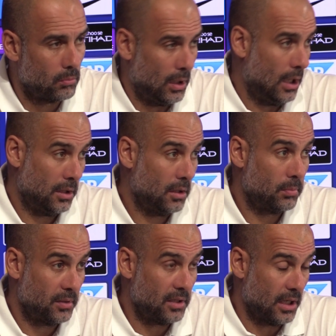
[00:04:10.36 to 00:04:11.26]
Well, a
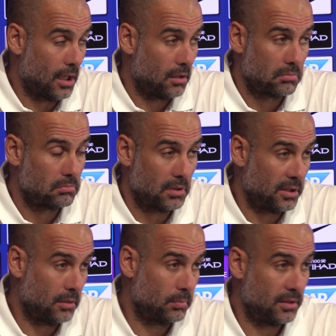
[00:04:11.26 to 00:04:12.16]
little bit, yeah. A
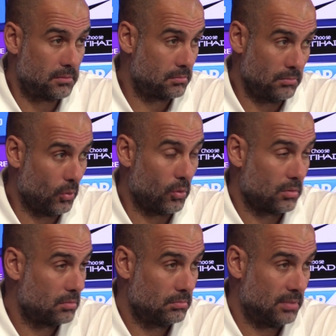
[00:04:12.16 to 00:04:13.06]
little bit
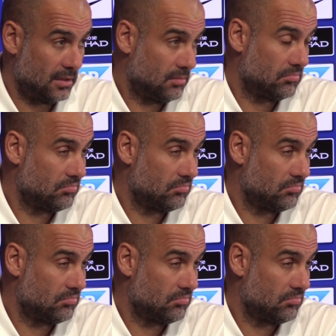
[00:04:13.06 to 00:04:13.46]
more, but